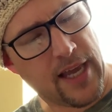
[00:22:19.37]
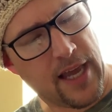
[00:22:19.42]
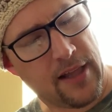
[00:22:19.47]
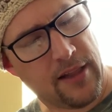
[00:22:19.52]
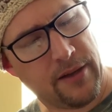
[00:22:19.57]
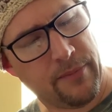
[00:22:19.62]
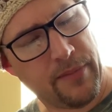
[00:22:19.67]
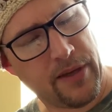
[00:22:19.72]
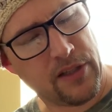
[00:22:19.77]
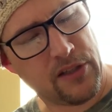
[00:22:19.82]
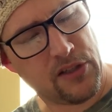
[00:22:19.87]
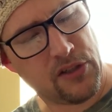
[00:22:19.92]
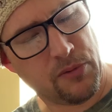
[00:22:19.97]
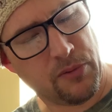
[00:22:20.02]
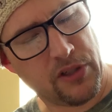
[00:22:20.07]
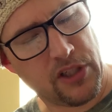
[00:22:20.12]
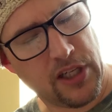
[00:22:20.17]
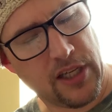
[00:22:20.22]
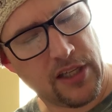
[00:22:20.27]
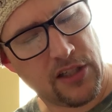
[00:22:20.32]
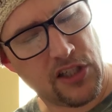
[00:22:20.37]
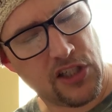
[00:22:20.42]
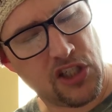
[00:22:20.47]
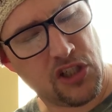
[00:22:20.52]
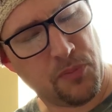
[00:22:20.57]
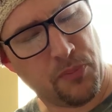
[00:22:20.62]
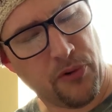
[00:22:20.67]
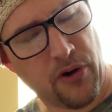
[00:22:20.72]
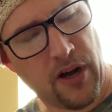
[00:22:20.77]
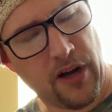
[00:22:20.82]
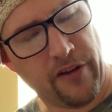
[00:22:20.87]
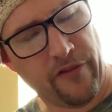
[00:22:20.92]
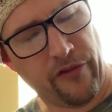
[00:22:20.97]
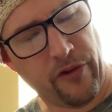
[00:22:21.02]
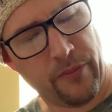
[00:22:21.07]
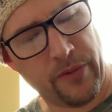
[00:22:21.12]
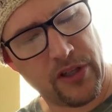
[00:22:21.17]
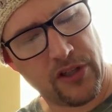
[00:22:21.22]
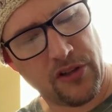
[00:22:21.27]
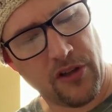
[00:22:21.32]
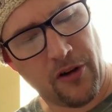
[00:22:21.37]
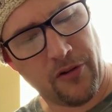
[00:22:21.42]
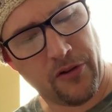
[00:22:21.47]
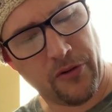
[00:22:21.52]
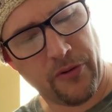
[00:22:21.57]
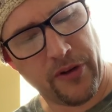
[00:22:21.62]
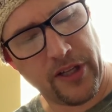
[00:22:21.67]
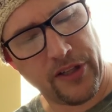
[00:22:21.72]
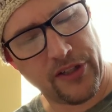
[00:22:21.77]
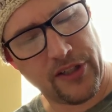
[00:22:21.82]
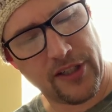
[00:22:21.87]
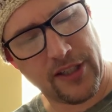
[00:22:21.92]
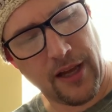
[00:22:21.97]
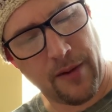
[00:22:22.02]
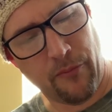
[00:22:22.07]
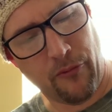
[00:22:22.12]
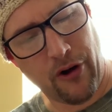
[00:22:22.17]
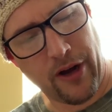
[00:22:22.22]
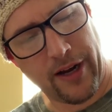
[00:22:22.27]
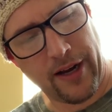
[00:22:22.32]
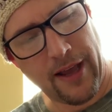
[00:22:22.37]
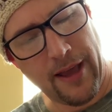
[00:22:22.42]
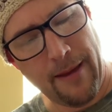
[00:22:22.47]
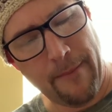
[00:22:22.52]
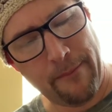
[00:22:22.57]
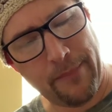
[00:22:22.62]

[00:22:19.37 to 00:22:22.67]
elements which had sprung from his notary's somewhat